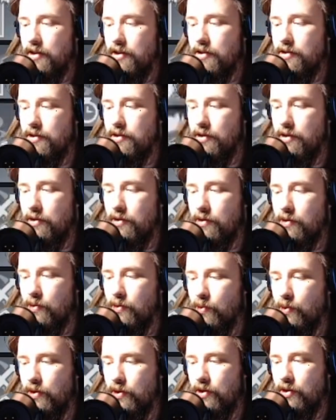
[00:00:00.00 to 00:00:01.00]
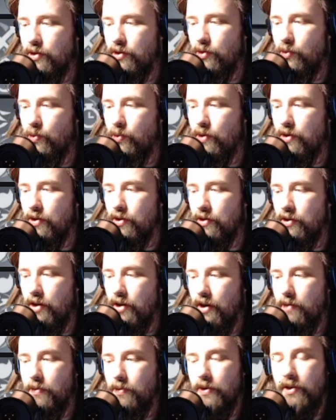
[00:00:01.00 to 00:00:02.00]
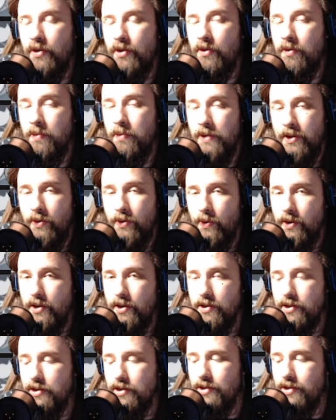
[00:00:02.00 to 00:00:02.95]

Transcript: So you are not really going to be doing this.